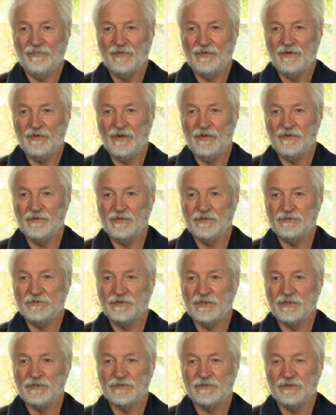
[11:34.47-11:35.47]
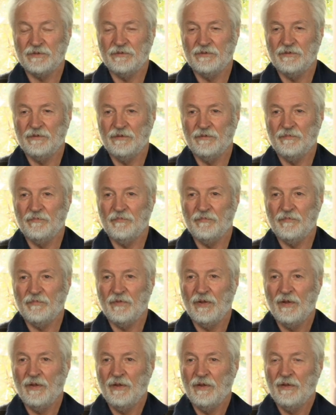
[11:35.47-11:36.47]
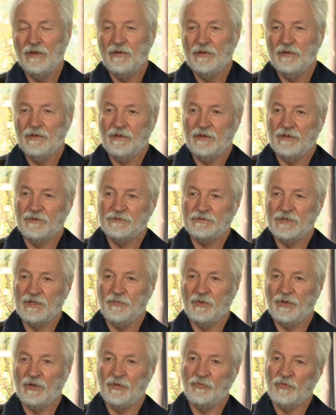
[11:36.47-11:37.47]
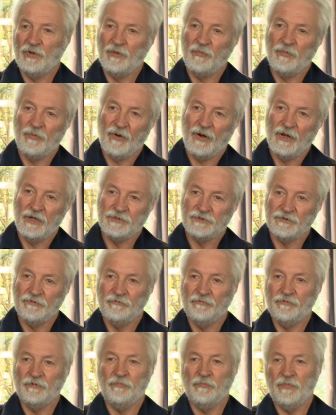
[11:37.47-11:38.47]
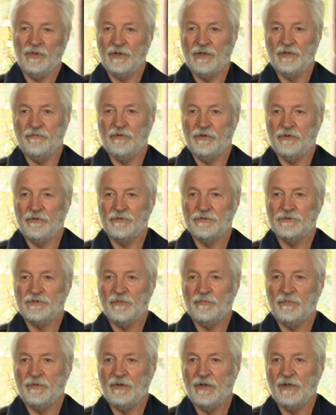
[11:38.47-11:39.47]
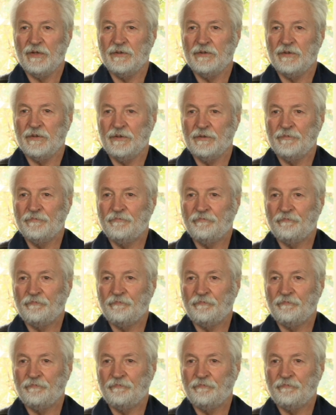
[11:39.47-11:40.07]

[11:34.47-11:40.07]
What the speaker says: You know, it's just a seeming liberation from believing you're a separate entity.